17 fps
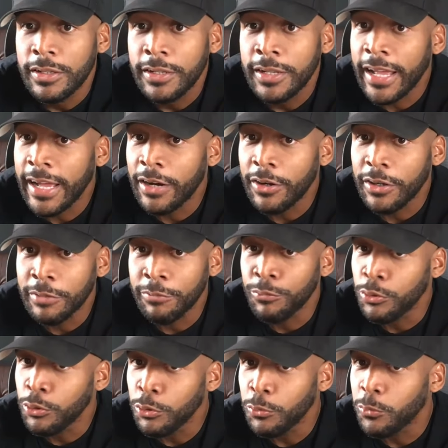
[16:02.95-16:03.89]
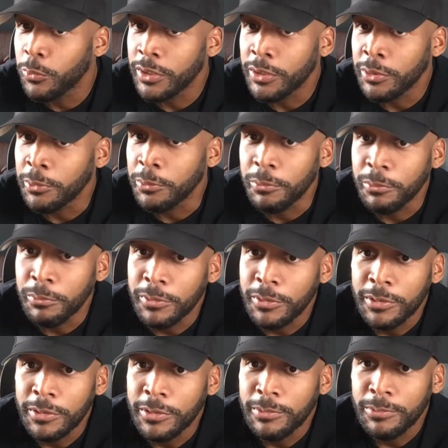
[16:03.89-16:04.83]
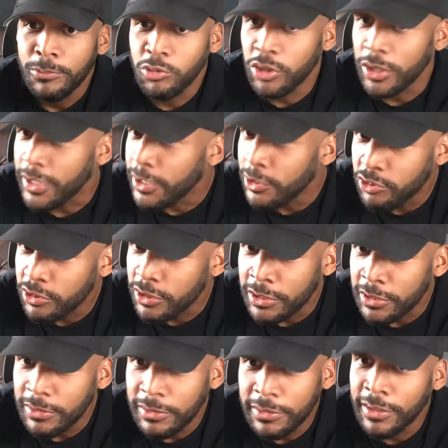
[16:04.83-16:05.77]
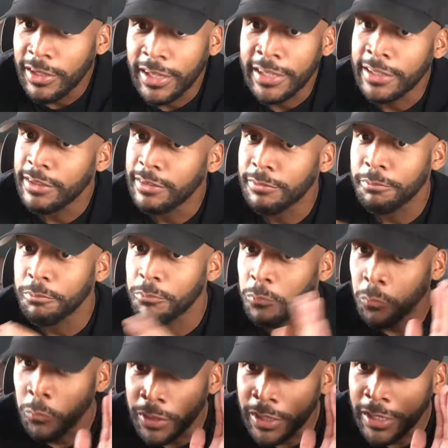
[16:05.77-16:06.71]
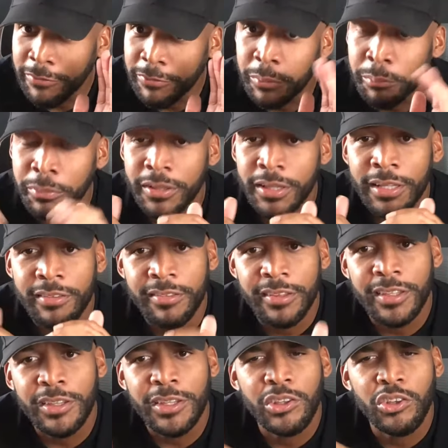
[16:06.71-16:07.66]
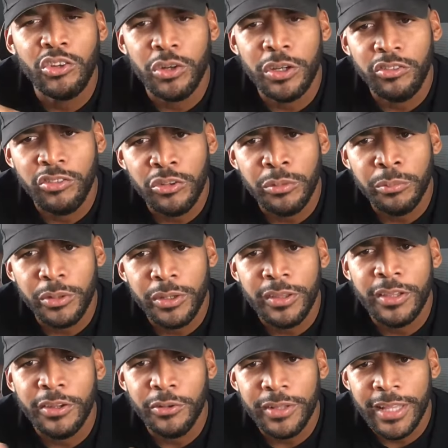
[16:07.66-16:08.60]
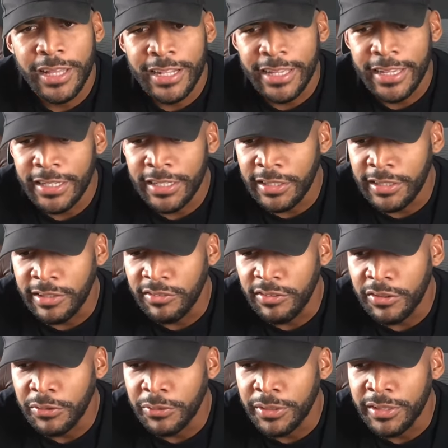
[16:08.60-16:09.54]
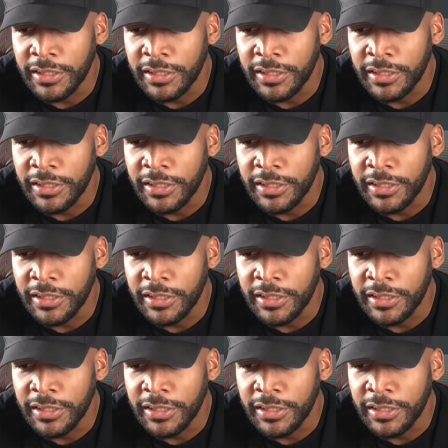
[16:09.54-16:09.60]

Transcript: Now, if you want to change it, like whatever, but they tend to trust you, because I do a lot of editing too.